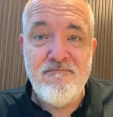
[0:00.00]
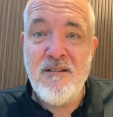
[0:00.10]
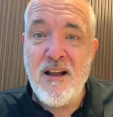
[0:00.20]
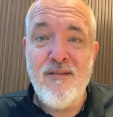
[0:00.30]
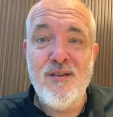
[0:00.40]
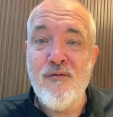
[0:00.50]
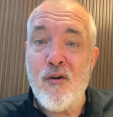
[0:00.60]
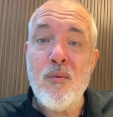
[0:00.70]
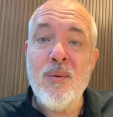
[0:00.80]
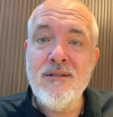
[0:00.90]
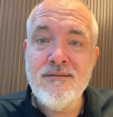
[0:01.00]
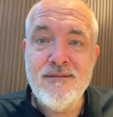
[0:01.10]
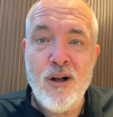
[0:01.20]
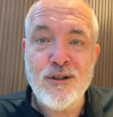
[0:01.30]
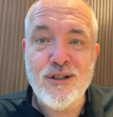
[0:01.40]
having a verbal
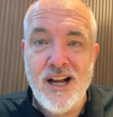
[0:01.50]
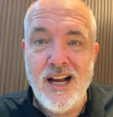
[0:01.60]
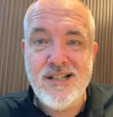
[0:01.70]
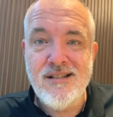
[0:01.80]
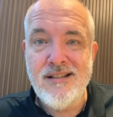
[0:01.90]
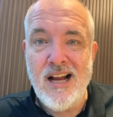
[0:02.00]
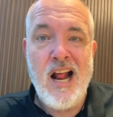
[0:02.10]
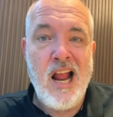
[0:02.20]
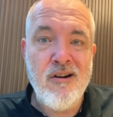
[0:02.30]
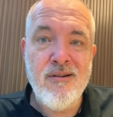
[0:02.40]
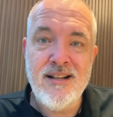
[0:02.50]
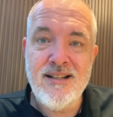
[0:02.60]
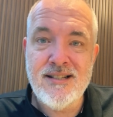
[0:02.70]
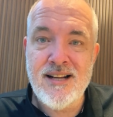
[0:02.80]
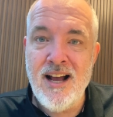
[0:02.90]
altercation, kind of angry at
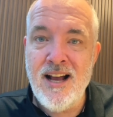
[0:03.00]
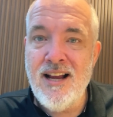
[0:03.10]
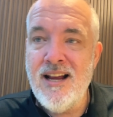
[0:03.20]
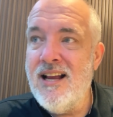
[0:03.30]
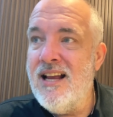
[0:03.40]
this guy.